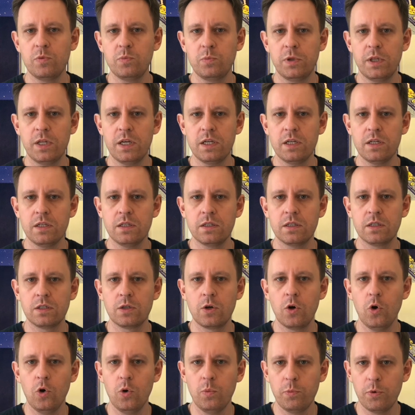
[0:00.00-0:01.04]
are
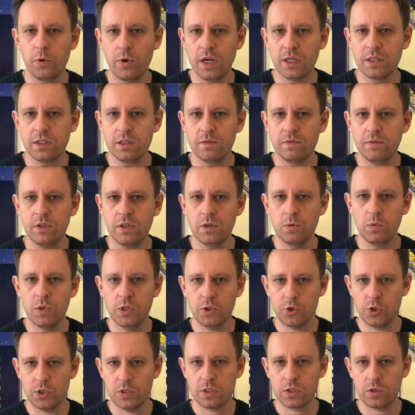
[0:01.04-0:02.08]
playing
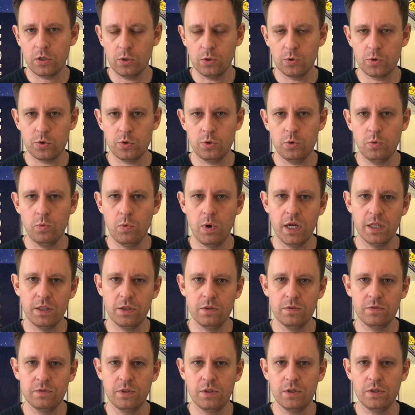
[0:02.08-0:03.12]
cooperatively, which is also
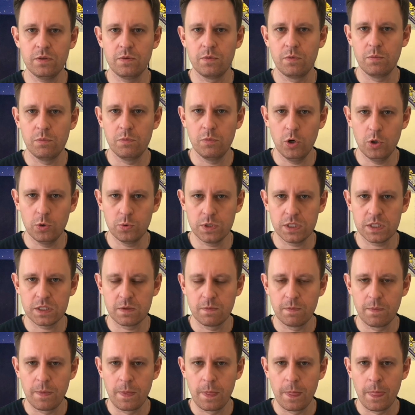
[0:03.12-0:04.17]
one of the
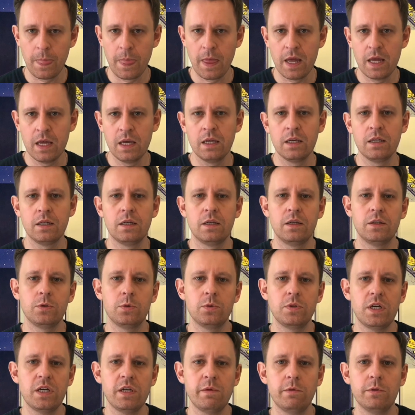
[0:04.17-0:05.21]
modes.
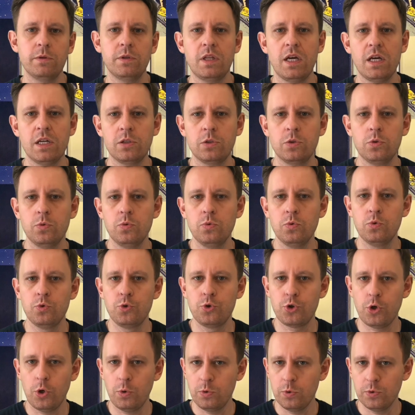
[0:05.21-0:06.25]
Today I would like
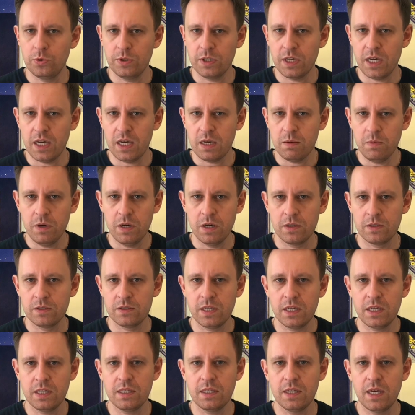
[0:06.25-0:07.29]
to show you the game,
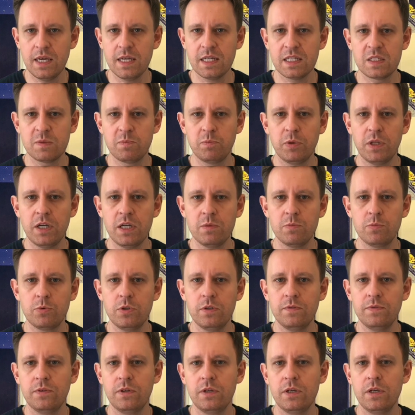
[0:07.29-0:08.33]
then
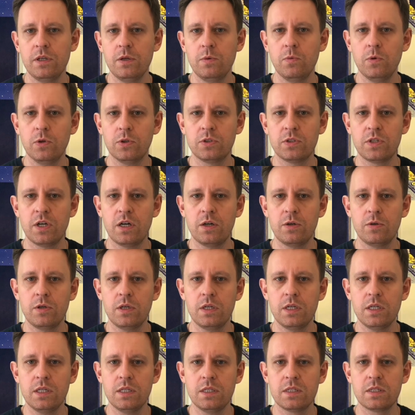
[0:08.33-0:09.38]
explain briefly what
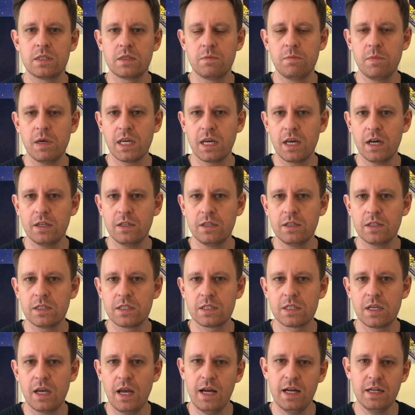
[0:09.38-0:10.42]
are its
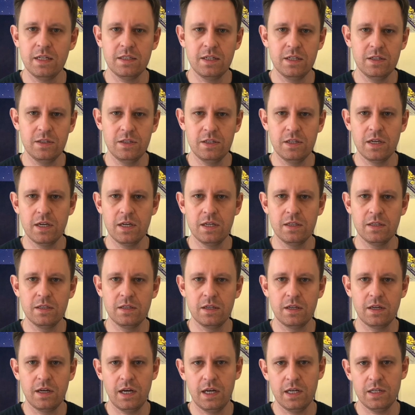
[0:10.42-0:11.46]
mechanics, and at the
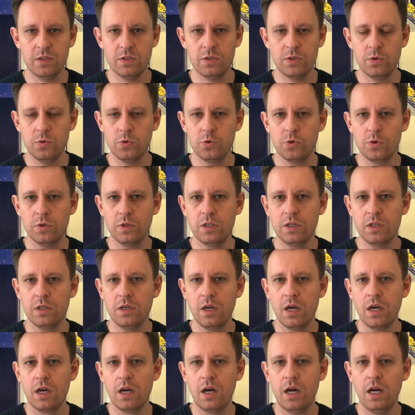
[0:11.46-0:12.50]
end, as usually,